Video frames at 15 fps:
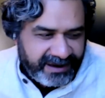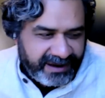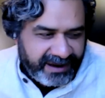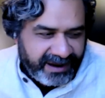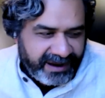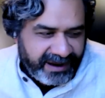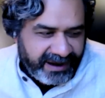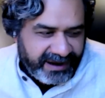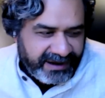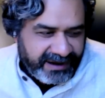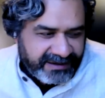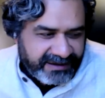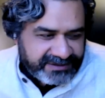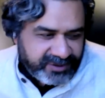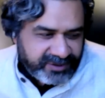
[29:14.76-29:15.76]

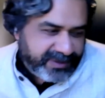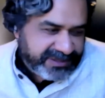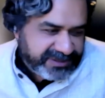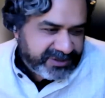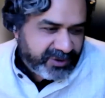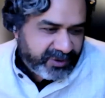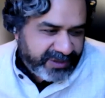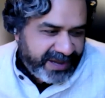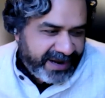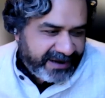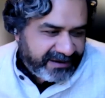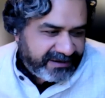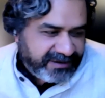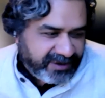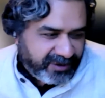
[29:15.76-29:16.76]
and so much so
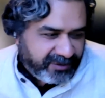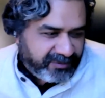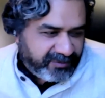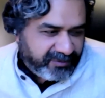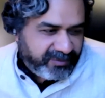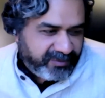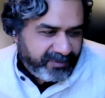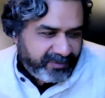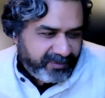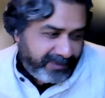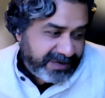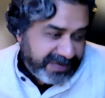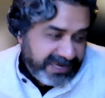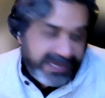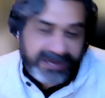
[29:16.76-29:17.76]
that you know we
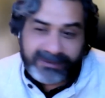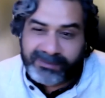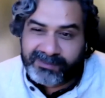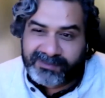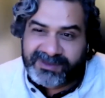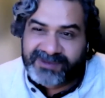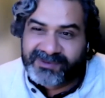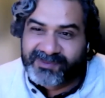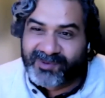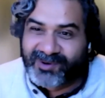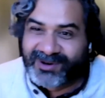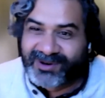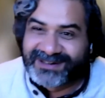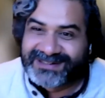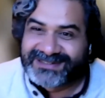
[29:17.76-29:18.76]
probably need even
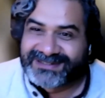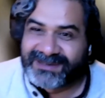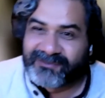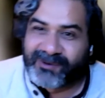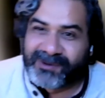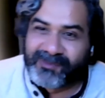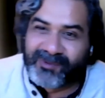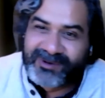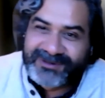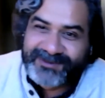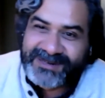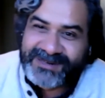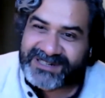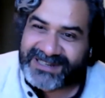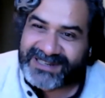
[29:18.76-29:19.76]
somewhat more
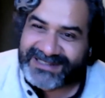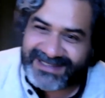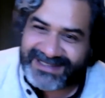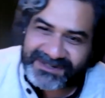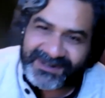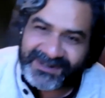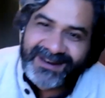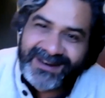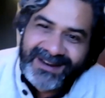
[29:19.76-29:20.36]
specialization.